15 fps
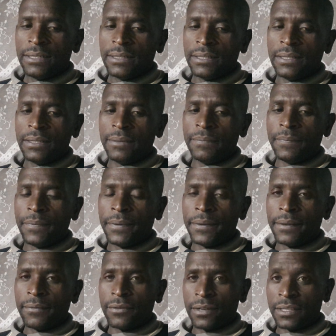
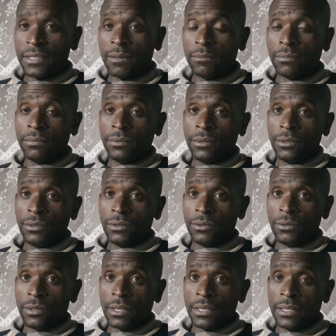For example,
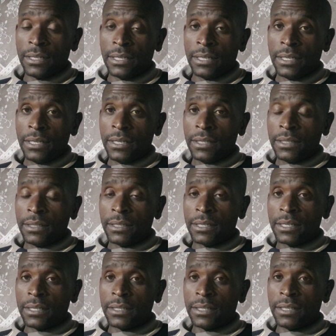they can